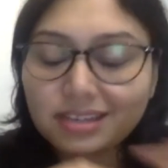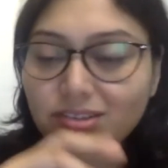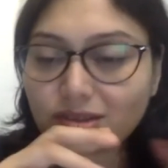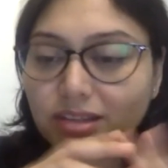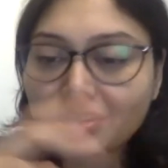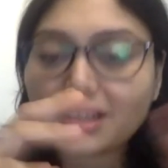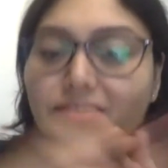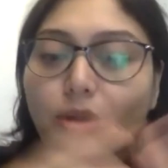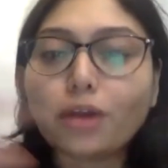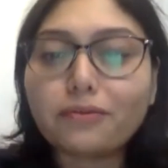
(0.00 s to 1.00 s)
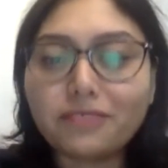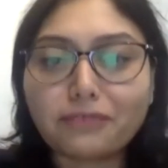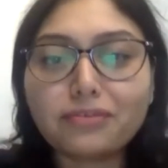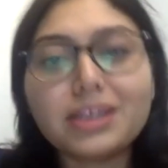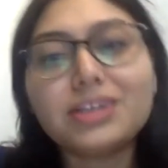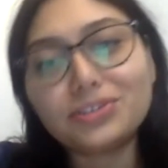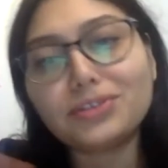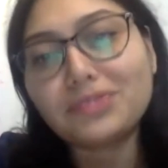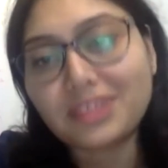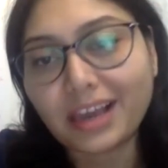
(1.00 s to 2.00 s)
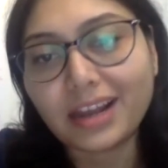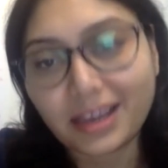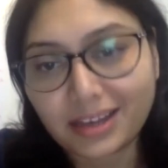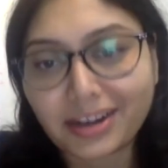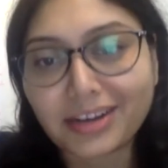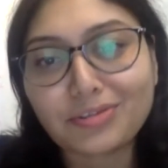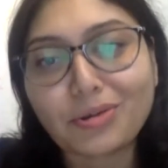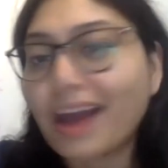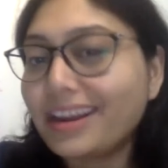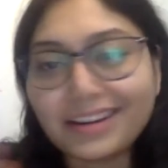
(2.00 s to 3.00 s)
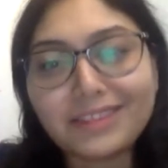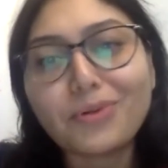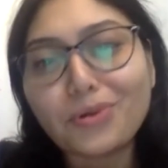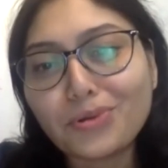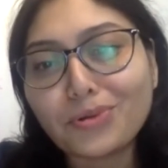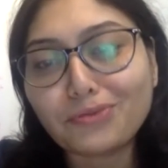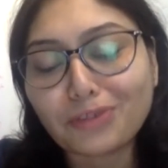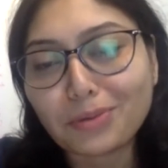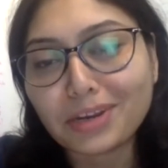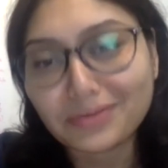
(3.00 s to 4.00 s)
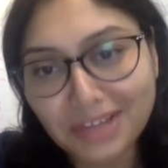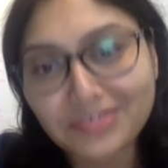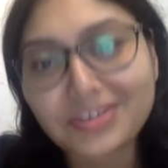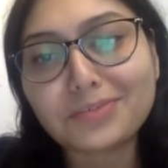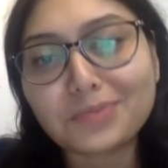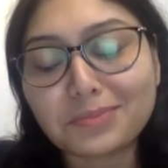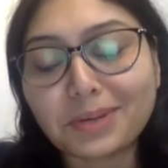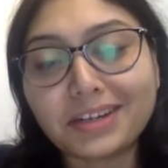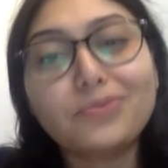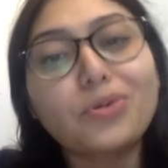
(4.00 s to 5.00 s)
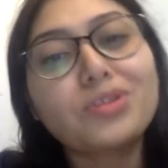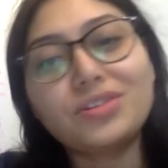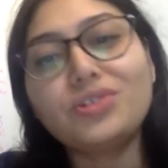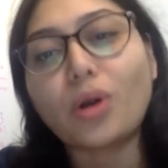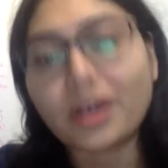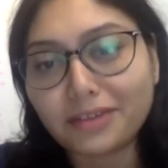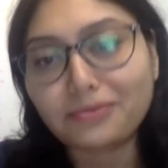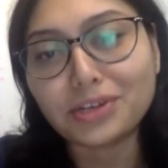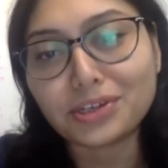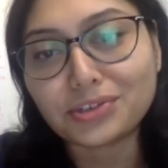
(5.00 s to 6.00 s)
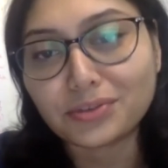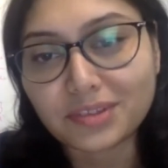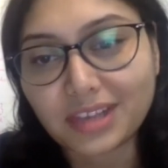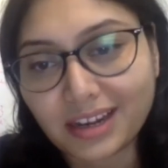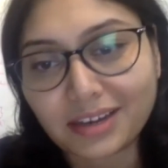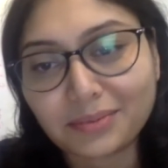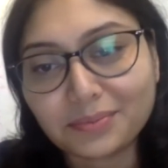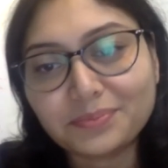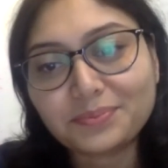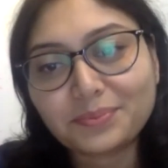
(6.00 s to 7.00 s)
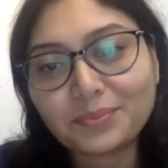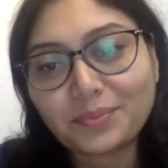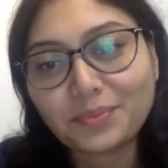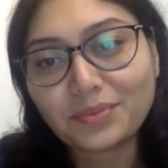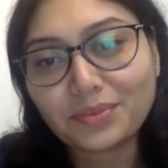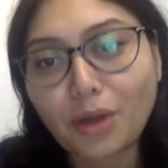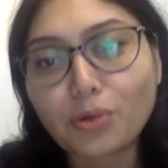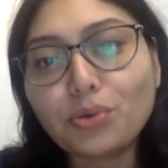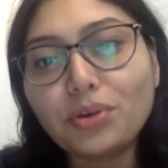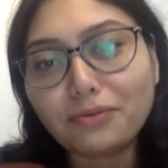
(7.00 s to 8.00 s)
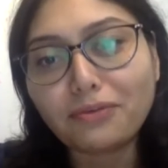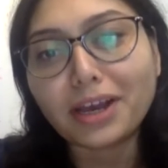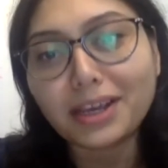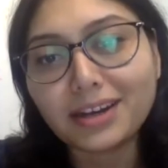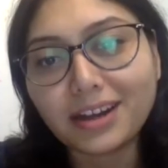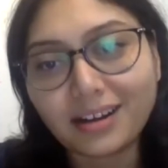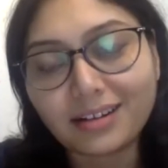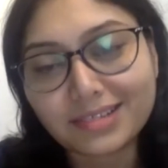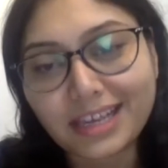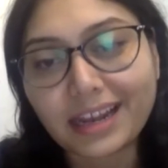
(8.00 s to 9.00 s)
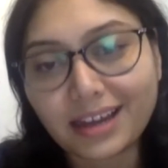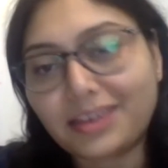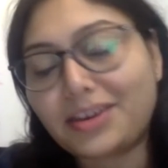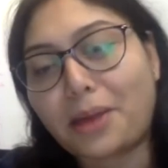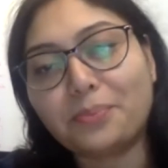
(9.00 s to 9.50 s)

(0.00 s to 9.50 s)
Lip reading: there's a lot of definition of scaling, right? So I really want to know from an investor's perspective, what's your definition of scaling? So how do you define scaling? Yeah.